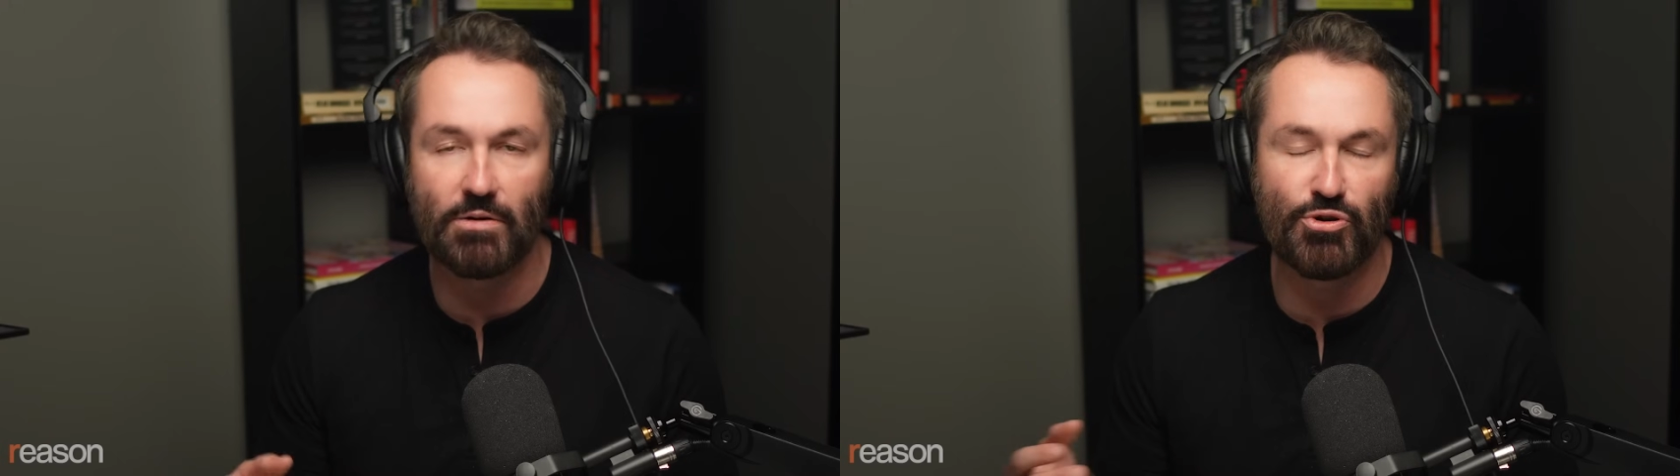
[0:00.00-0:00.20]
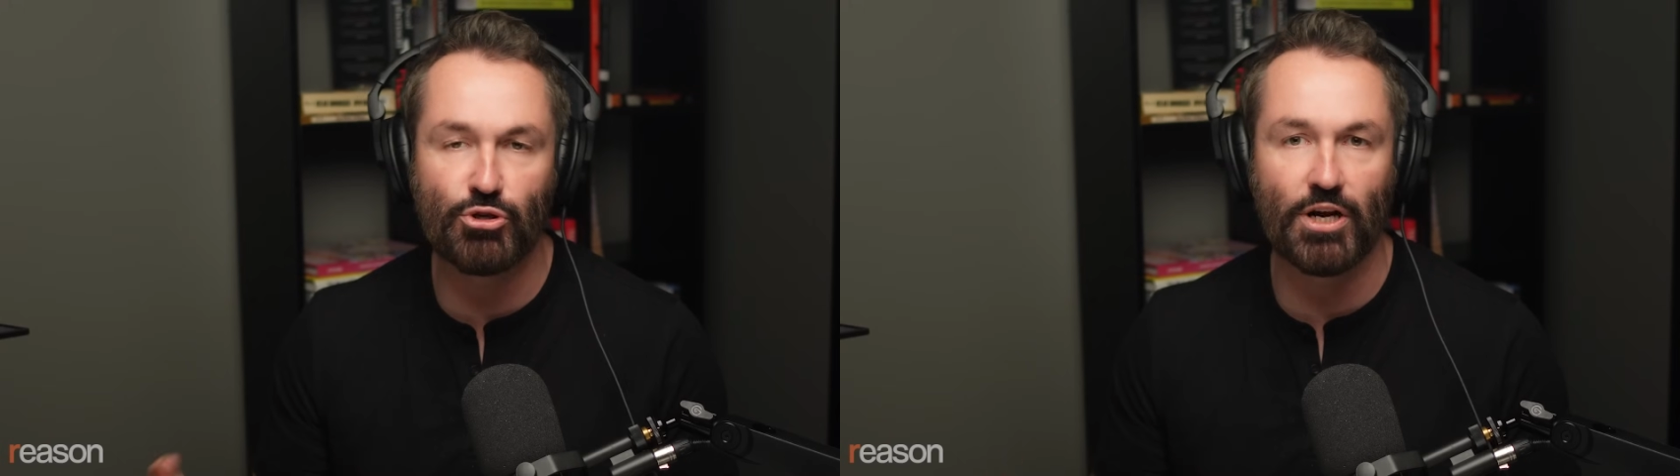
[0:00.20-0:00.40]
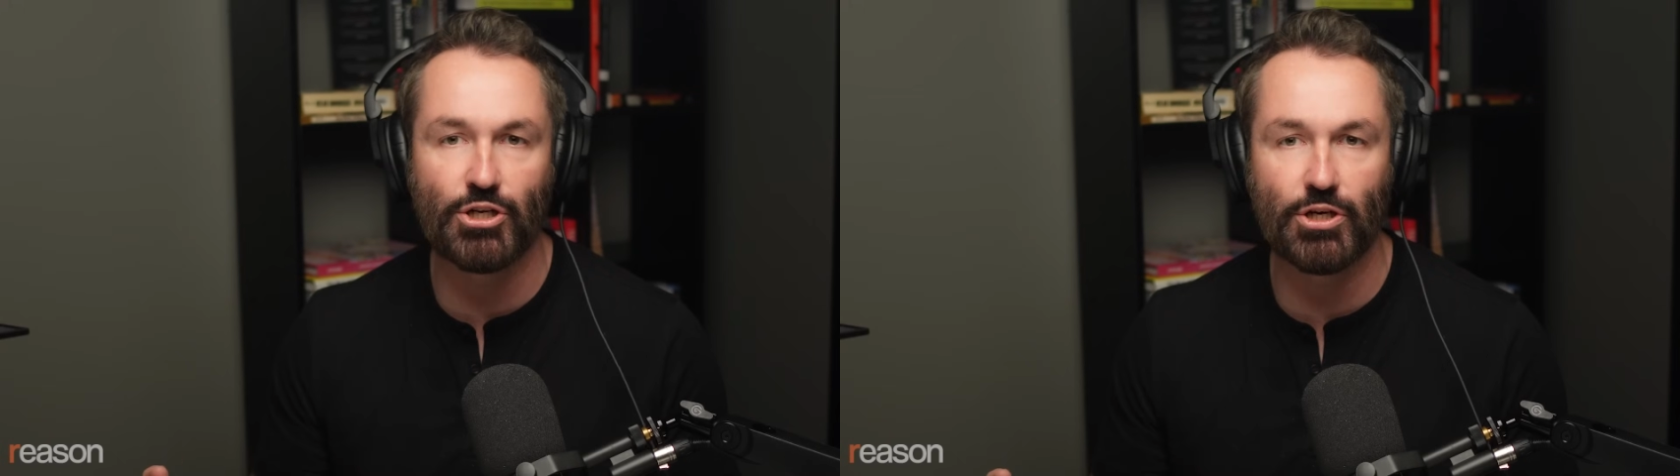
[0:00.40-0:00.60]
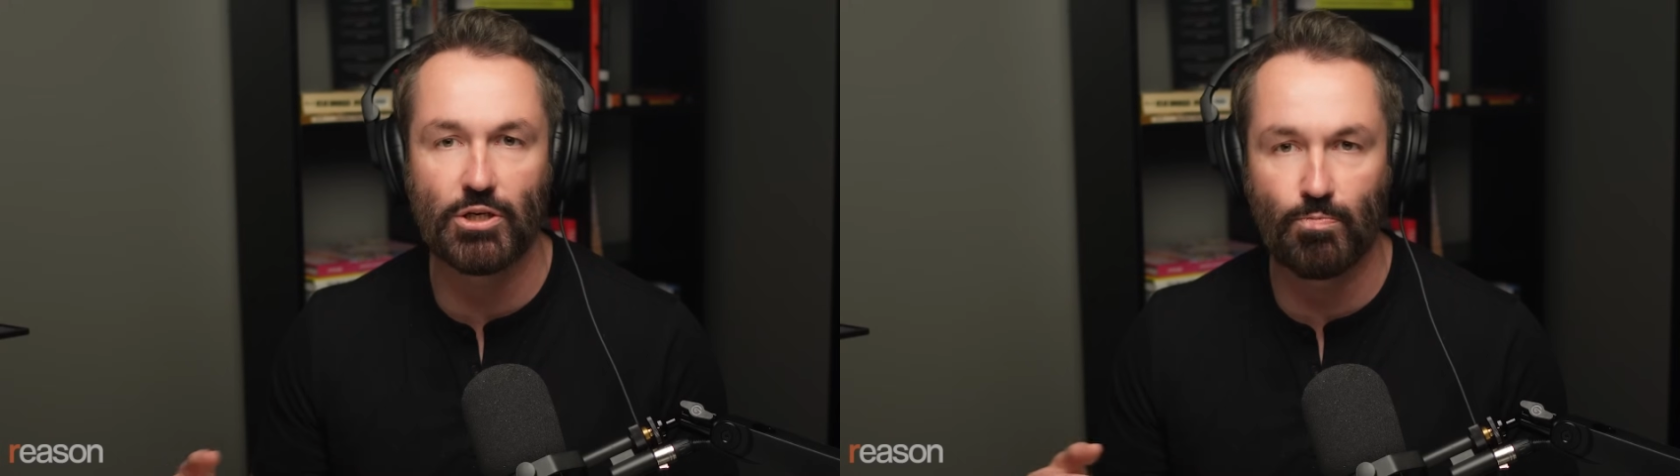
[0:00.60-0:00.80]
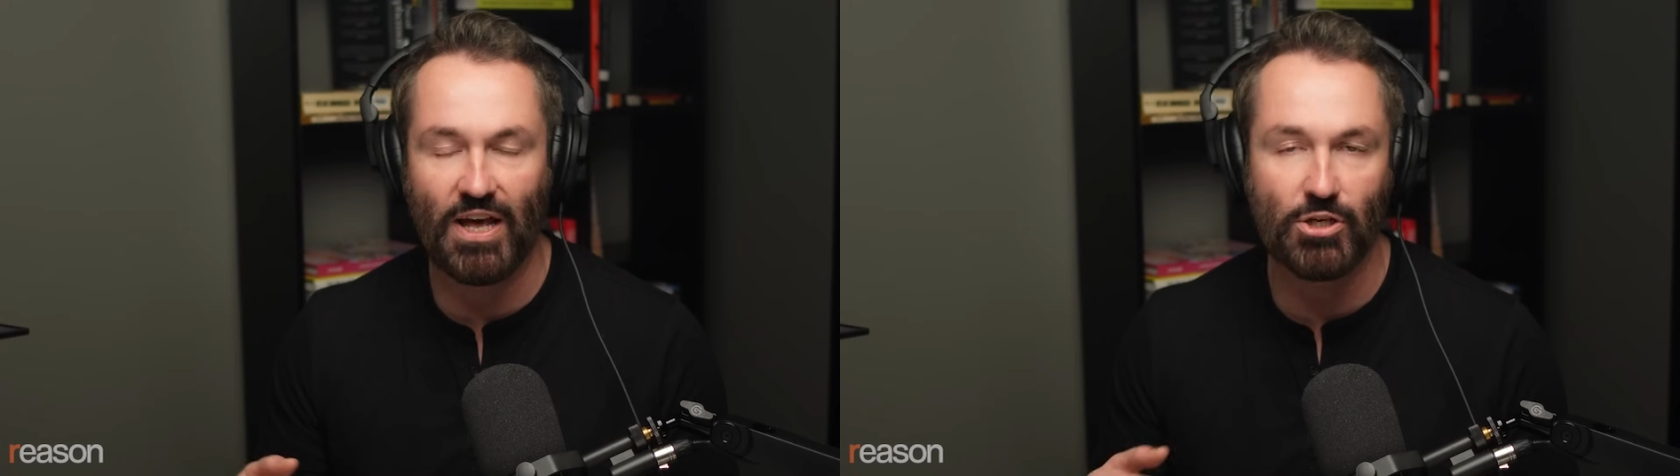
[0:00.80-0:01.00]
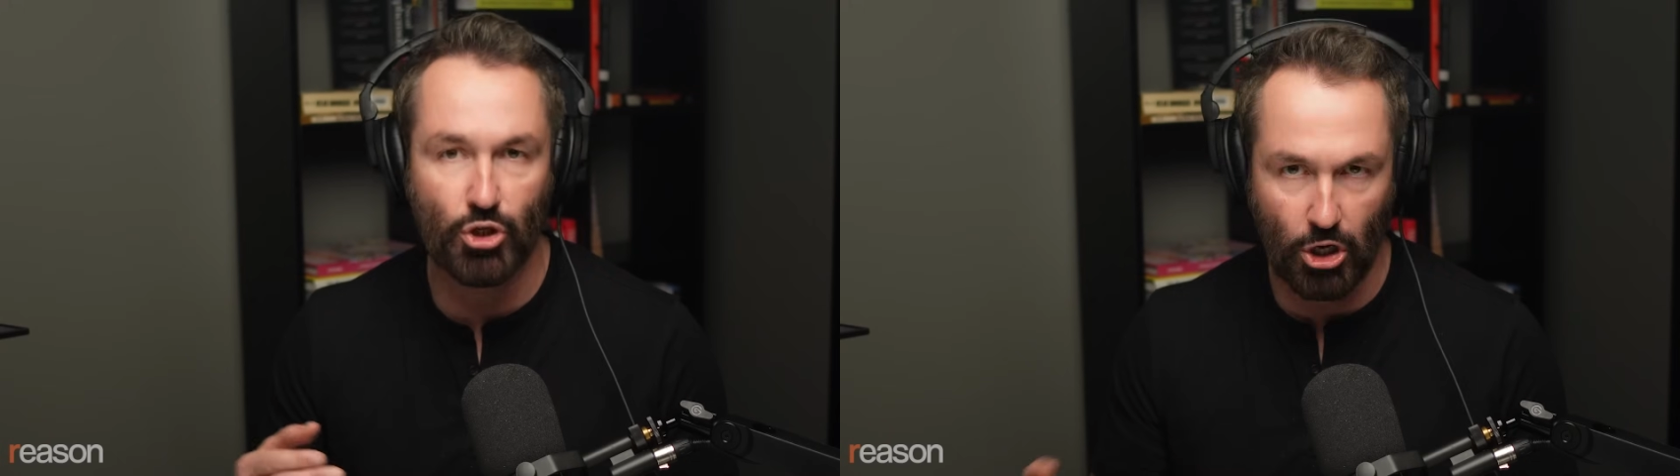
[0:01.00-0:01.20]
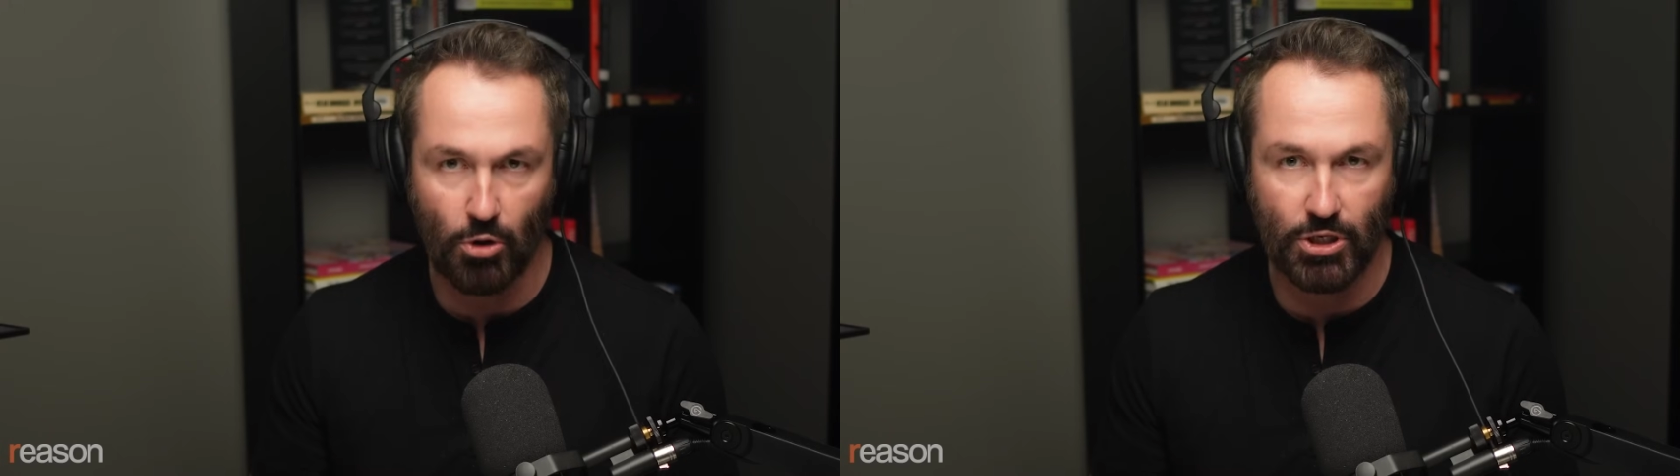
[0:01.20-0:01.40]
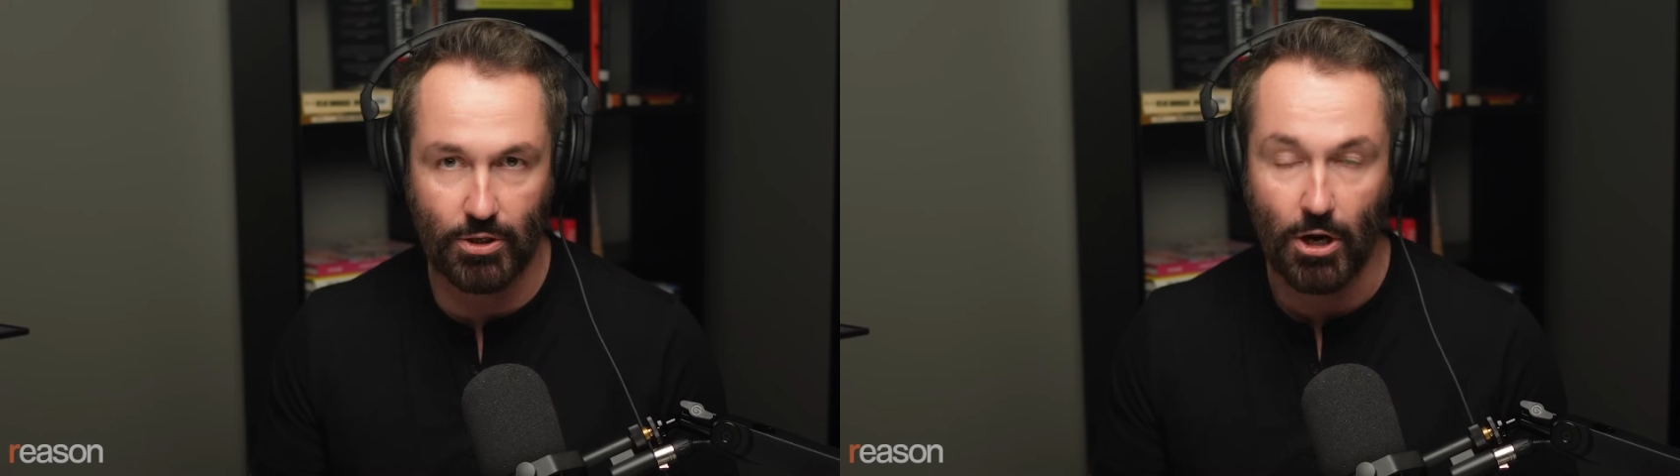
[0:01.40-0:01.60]
administration has
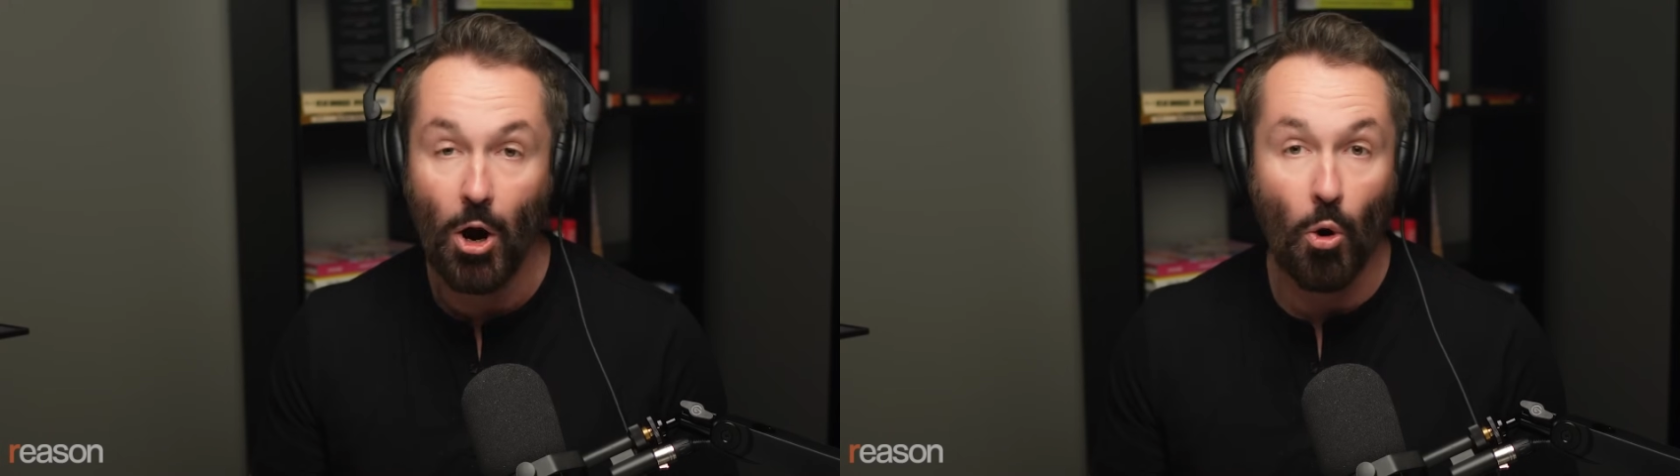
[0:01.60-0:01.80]
chosen,